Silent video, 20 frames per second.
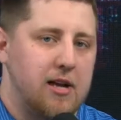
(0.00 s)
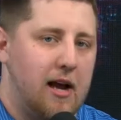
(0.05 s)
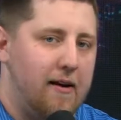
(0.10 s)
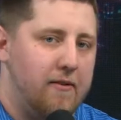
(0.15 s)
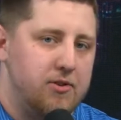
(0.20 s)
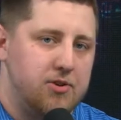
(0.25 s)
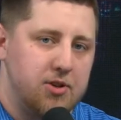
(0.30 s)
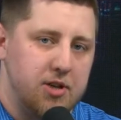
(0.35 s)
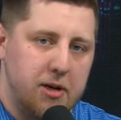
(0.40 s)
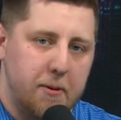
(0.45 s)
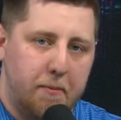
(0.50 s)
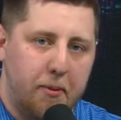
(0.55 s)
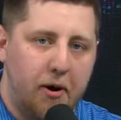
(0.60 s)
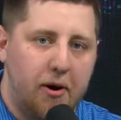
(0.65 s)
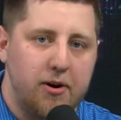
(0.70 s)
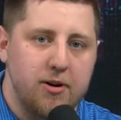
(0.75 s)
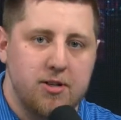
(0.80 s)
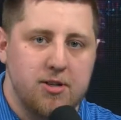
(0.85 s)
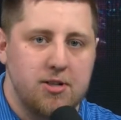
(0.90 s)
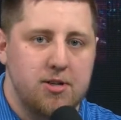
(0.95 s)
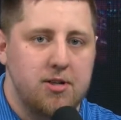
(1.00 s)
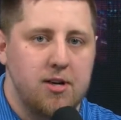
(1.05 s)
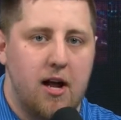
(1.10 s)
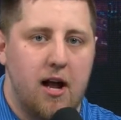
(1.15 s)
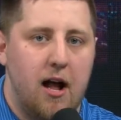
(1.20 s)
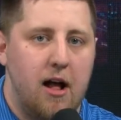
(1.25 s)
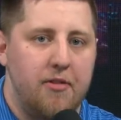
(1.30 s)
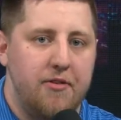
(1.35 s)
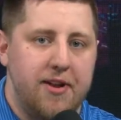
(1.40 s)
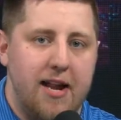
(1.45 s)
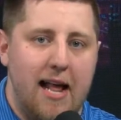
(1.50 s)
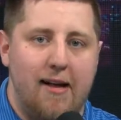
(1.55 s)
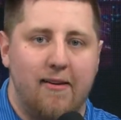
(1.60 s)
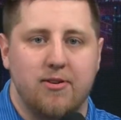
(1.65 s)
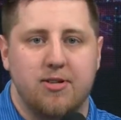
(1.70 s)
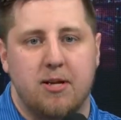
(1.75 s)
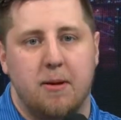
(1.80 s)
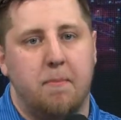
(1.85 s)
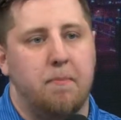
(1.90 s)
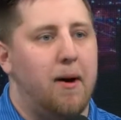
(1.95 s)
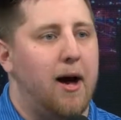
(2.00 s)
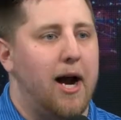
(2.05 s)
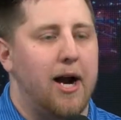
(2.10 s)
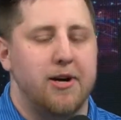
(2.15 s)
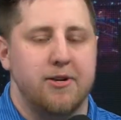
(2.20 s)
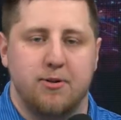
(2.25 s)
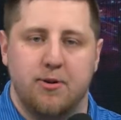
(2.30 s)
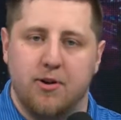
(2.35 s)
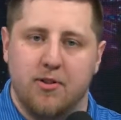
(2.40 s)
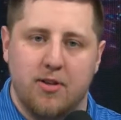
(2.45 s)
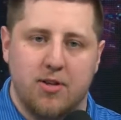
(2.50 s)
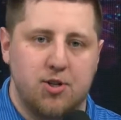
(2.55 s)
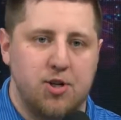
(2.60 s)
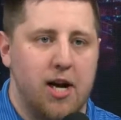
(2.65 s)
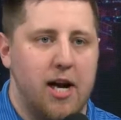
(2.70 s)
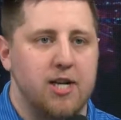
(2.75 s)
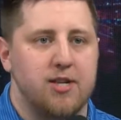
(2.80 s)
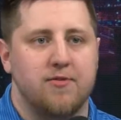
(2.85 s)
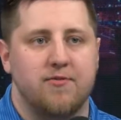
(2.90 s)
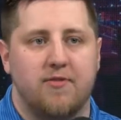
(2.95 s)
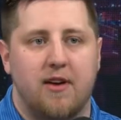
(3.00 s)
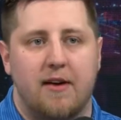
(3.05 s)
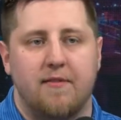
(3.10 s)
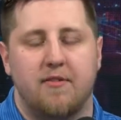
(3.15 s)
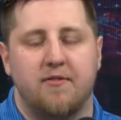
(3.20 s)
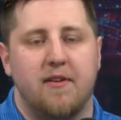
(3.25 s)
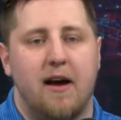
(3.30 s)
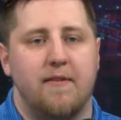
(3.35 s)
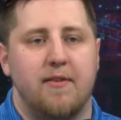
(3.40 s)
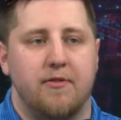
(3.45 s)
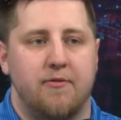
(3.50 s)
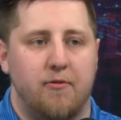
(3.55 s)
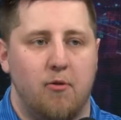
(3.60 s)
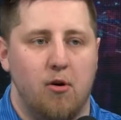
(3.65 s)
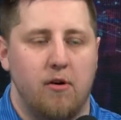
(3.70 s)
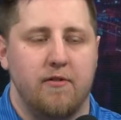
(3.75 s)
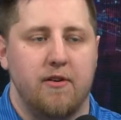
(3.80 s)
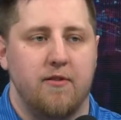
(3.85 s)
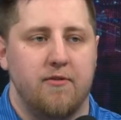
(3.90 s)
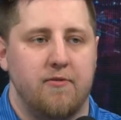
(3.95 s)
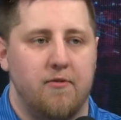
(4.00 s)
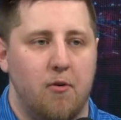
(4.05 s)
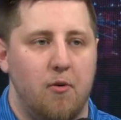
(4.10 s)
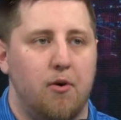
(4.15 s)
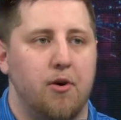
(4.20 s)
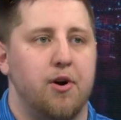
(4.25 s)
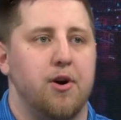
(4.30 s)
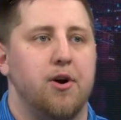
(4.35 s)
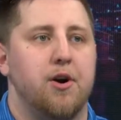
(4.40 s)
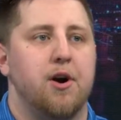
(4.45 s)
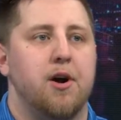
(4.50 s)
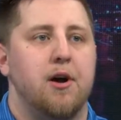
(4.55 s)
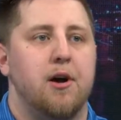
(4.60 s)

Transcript: Obviously departs the Dallas Empire due to this change from 5v5 to 4v4.